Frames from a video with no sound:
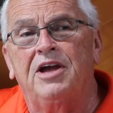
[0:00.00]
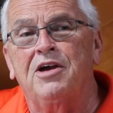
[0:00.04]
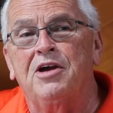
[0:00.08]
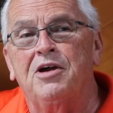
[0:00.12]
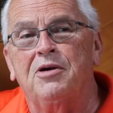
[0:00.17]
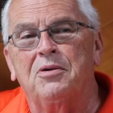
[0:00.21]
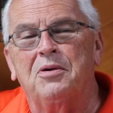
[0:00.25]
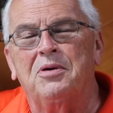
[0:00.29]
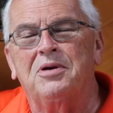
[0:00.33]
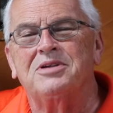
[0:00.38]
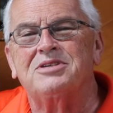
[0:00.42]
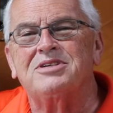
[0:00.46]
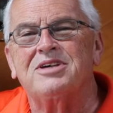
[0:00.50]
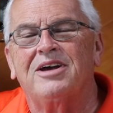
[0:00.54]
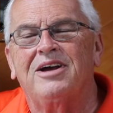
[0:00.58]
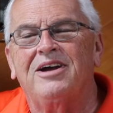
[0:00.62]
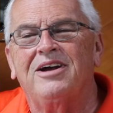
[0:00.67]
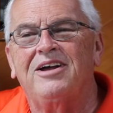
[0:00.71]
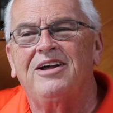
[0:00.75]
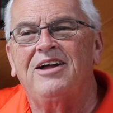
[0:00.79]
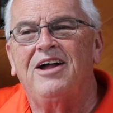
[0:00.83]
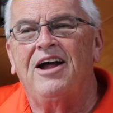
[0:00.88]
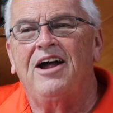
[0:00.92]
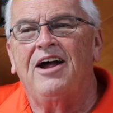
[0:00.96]
It was,
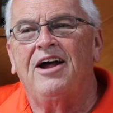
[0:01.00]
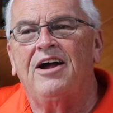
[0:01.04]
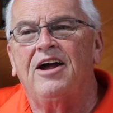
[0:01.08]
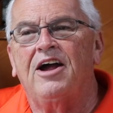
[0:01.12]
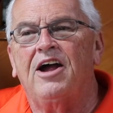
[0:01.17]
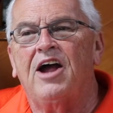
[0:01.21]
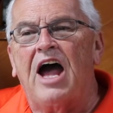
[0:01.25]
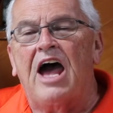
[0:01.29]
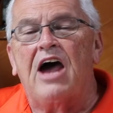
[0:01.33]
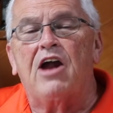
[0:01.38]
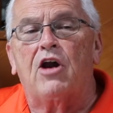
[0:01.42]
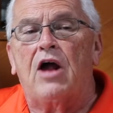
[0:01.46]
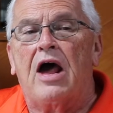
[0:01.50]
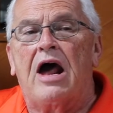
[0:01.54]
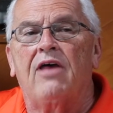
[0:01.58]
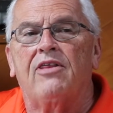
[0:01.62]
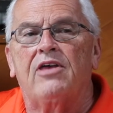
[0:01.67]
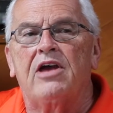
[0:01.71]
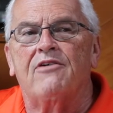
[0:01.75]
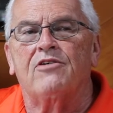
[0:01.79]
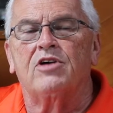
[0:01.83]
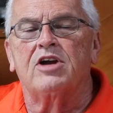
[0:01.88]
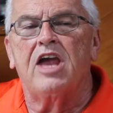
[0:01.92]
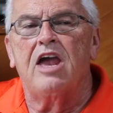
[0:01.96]
I don't know how
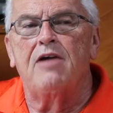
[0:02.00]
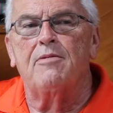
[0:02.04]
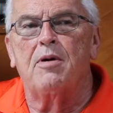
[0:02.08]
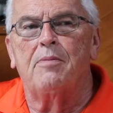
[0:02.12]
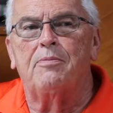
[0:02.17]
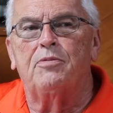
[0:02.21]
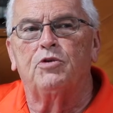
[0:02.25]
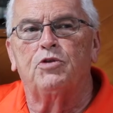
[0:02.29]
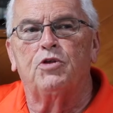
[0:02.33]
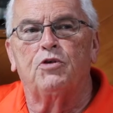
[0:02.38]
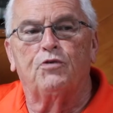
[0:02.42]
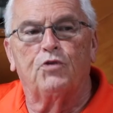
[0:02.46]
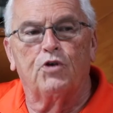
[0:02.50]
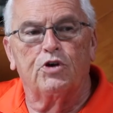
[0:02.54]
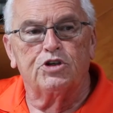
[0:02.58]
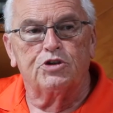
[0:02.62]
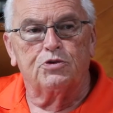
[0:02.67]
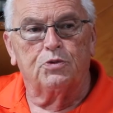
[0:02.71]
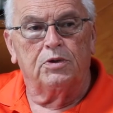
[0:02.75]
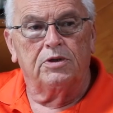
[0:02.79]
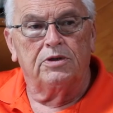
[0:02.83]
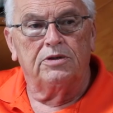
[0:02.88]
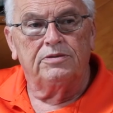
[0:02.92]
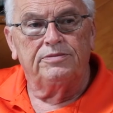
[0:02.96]
they ever came up with the
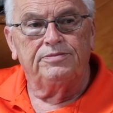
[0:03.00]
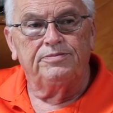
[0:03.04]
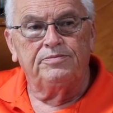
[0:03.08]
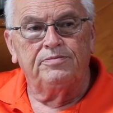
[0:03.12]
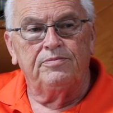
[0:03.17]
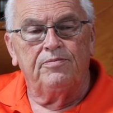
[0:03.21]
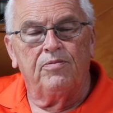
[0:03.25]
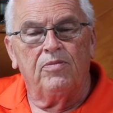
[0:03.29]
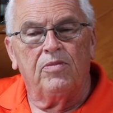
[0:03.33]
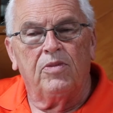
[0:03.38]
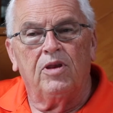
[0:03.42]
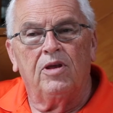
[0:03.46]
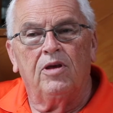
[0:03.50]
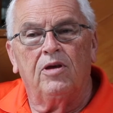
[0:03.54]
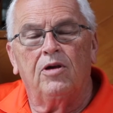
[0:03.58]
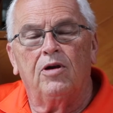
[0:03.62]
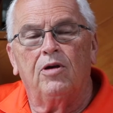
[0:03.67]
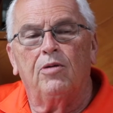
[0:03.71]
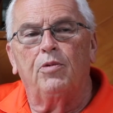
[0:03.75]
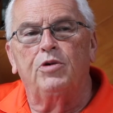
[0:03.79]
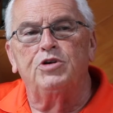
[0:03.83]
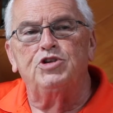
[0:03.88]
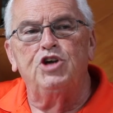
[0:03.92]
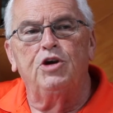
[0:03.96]
first one,
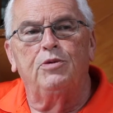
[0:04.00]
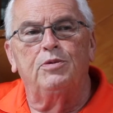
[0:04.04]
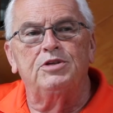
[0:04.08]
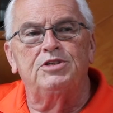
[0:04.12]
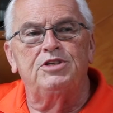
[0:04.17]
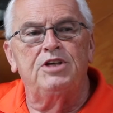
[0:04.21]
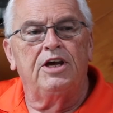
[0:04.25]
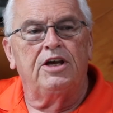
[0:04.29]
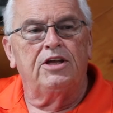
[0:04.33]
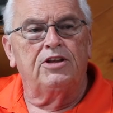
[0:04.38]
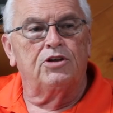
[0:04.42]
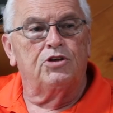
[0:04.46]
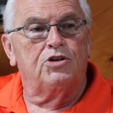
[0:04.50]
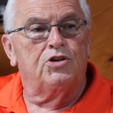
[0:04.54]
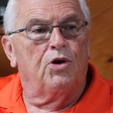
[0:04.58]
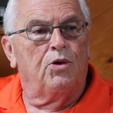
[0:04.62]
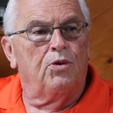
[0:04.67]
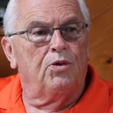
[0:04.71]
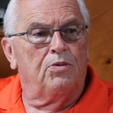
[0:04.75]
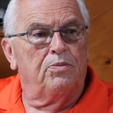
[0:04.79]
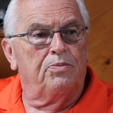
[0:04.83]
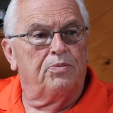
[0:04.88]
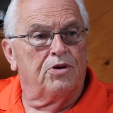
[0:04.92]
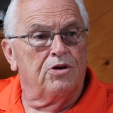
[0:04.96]
but you would take the
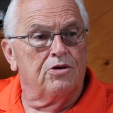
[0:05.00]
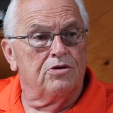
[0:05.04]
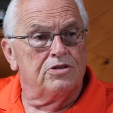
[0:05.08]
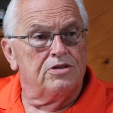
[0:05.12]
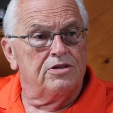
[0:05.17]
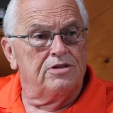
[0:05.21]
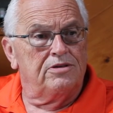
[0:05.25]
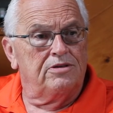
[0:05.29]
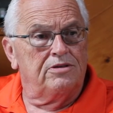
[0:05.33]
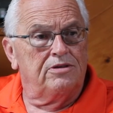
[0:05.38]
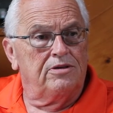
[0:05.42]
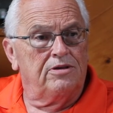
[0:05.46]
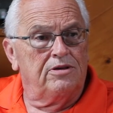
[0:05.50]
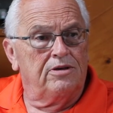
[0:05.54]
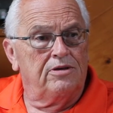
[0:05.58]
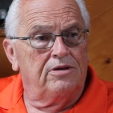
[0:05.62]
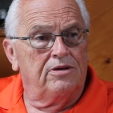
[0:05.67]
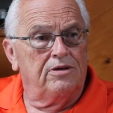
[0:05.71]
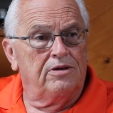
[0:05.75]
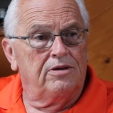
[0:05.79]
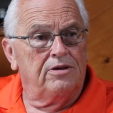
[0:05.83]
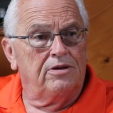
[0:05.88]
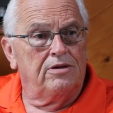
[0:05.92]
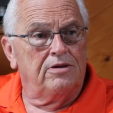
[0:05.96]
total purse
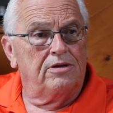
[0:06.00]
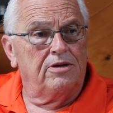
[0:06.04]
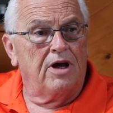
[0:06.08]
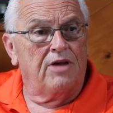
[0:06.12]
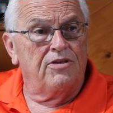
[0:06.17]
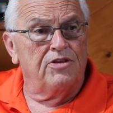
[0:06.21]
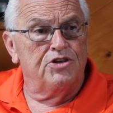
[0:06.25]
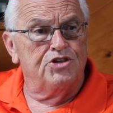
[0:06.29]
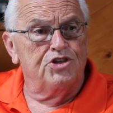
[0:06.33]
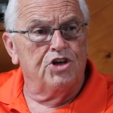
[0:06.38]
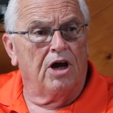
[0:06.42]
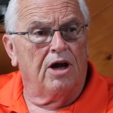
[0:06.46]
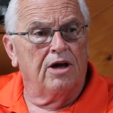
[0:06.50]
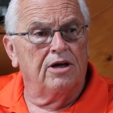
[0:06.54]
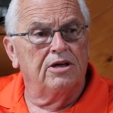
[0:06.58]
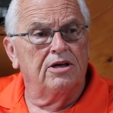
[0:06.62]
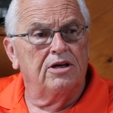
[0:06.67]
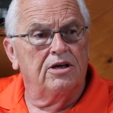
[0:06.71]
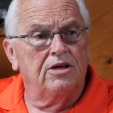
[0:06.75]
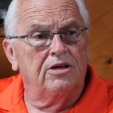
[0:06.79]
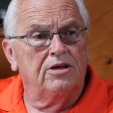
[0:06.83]
of the jug